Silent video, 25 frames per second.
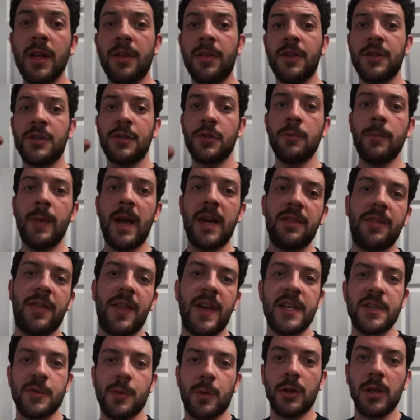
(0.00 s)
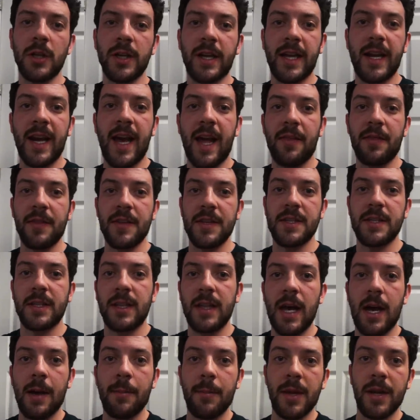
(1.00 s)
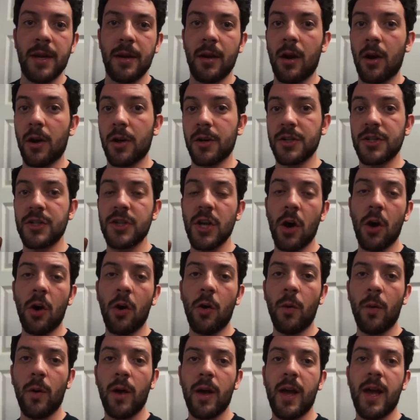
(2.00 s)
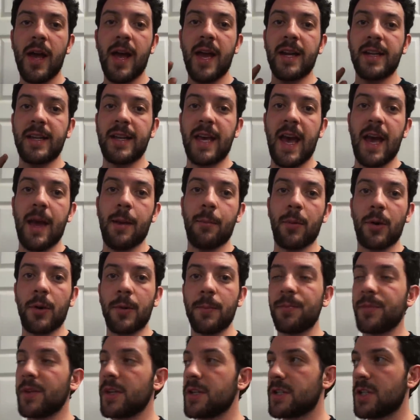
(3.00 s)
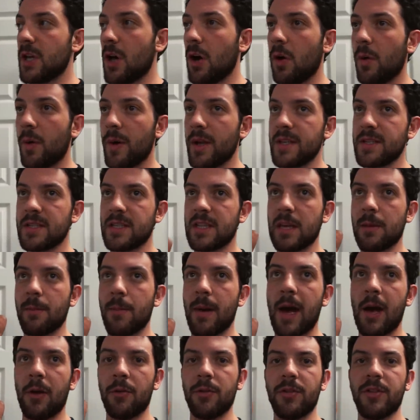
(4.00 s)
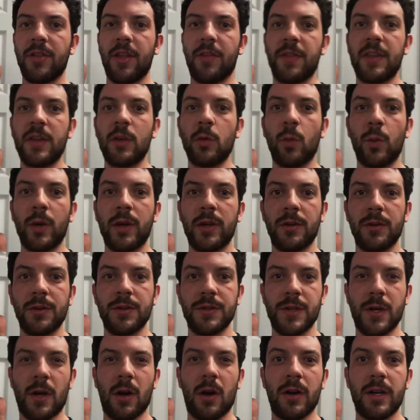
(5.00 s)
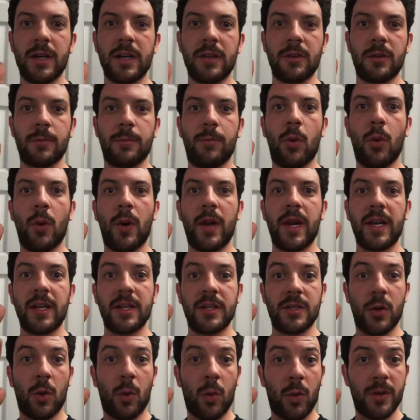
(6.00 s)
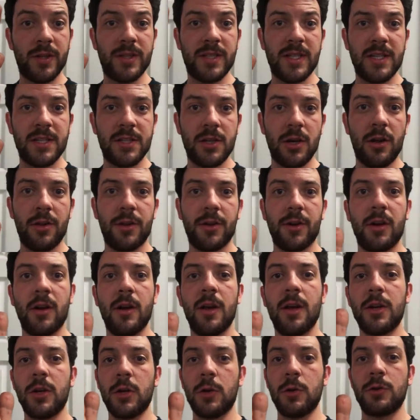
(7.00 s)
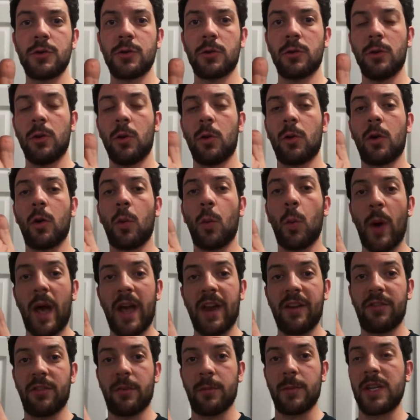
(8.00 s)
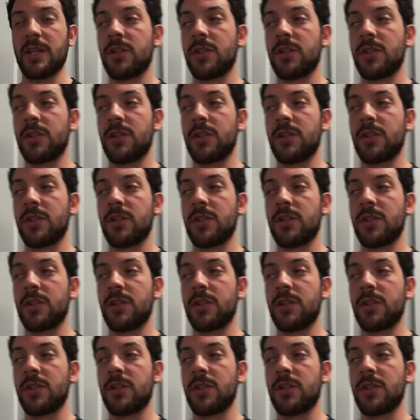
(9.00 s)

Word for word: The two main things we're looking at in this alignment are toe and camber. Toe is the amount that the wheels are either pointing towards each other, neutral, or away from